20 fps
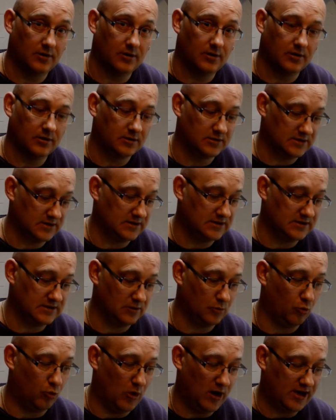because this is a
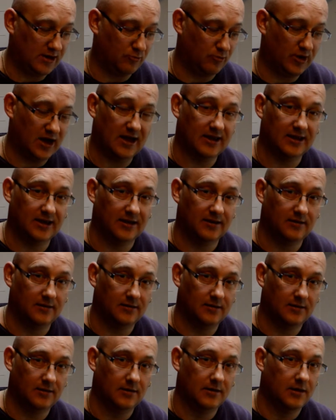white palette.
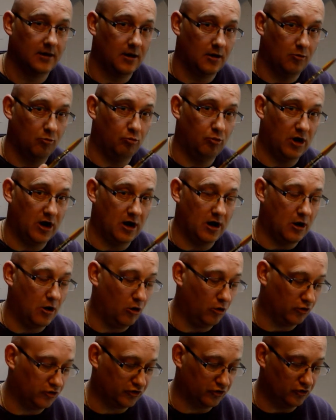But
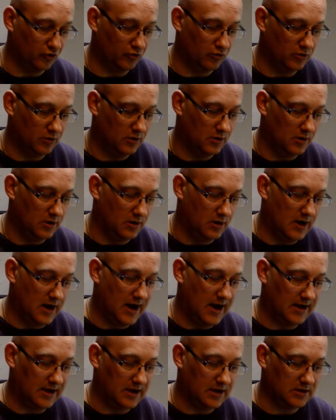also,
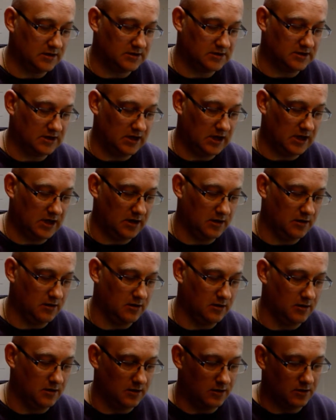I can see,
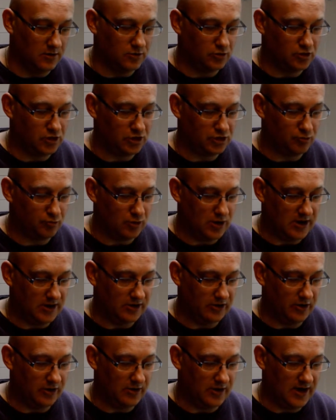just by
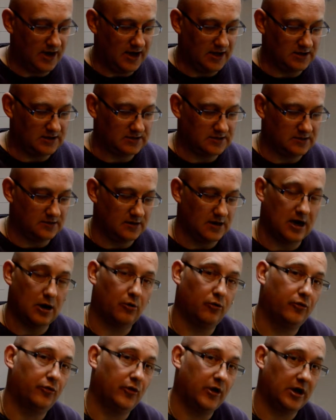doing this, how
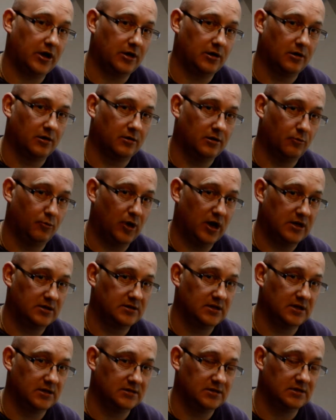thick the
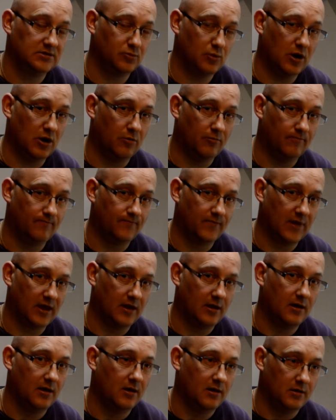painting is as well.
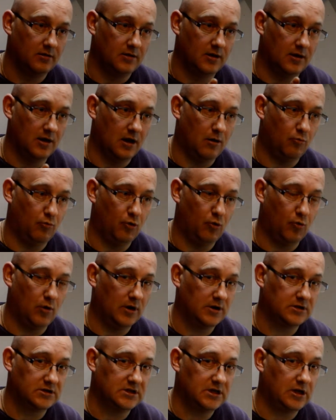The number
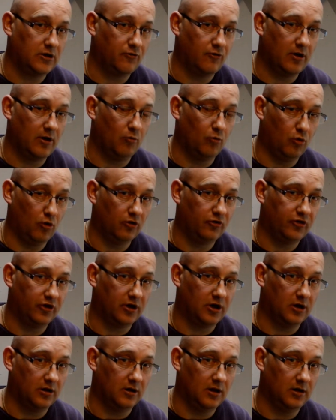one secret in
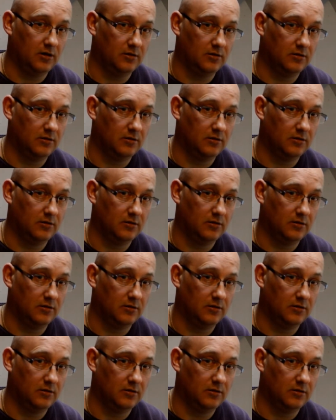watercolour